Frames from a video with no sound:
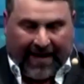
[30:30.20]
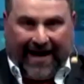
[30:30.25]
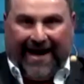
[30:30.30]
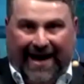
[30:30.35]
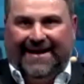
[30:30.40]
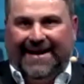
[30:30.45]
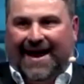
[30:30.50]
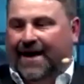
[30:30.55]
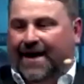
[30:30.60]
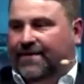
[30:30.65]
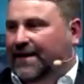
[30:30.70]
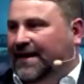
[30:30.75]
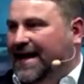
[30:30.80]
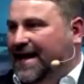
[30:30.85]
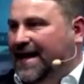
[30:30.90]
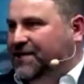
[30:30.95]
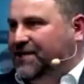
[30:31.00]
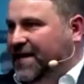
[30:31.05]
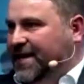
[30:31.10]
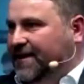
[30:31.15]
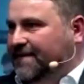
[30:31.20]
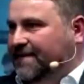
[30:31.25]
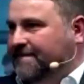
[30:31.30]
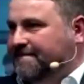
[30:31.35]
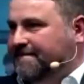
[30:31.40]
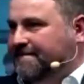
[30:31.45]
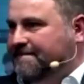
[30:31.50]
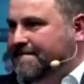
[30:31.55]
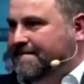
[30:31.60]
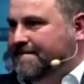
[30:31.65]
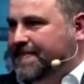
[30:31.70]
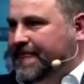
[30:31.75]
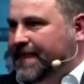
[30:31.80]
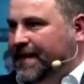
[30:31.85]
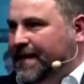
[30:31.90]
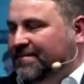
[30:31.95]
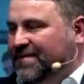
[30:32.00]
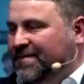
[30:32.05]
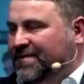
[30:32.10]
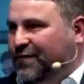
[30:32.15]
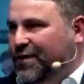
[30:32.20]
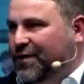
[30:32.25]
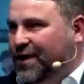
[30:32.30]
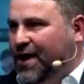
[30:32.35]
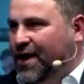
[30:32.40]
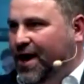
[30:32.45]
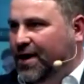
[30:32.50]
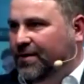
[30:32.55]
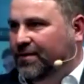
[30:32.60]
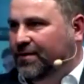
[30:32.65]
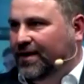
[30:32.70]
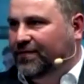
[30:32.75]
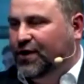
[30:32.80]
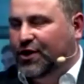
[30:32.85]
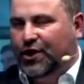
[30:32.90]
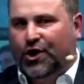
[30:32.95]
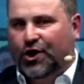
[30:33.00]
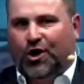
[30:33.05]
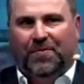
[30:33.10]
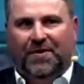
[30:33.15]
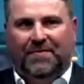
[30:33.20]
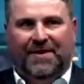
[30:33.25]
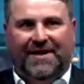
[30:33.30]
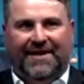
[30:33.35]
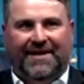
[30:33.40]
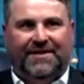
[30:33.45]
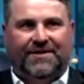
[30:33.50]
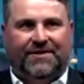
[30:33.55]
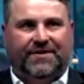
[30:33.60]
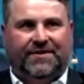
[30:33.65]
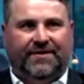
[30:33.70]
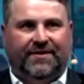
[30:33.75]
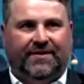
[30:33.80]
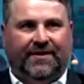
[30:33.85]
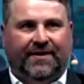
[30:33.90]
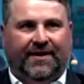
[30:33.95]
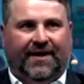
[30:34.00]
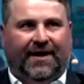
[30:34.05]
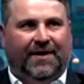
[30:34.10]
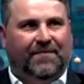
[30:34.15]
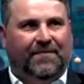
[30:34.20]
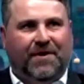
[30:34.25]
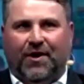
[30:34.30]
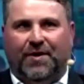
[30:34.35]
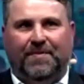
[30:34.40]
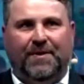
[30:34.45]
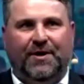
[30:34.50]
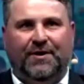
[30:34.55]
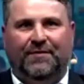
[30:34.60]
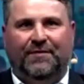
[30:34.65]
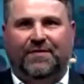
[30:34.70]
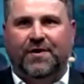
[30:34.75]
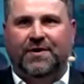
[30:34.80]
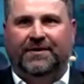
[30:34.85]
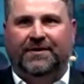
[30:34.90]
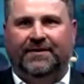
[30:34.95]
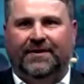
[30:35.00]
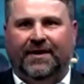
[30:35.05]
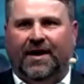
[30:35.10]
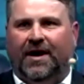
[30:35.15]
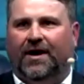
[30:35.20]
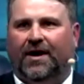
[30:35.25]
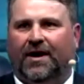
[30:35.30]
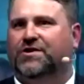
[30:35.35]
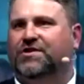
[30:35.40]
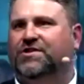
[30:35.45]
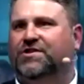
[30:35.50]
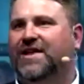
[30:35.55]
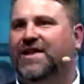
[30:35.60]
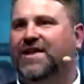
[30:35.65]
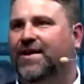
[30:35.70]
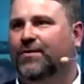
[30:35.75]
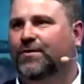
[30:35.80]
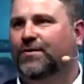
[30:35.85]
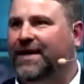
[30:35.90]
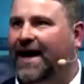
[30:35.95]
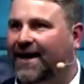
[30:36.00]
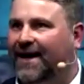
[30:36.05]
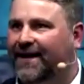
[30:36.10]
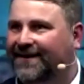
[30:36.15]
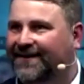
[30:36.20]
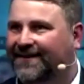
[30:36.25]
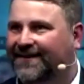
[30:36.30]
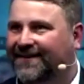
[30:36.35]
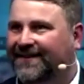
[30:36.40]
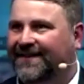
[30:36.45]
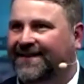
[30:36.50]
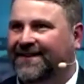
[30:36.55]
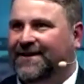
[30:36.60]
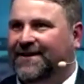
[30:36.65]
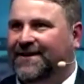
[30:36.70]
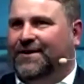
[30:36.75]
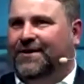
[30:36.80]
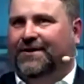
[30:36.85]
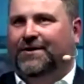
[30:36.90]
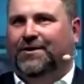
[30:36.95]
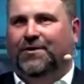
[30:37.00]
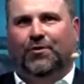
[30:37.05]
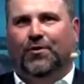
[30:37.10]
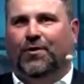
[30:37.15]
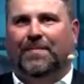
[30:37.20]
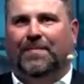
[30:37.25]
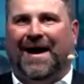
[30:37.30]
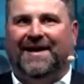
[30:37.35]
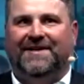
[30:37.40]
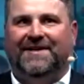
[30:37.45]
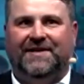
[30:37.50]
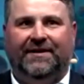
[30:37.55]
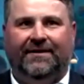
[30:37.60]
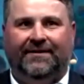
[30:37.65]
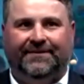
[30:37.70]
Now, the last thing, before I go, I've got a couple of minutes and we've got to move on. I could stay all day. You're all amazing.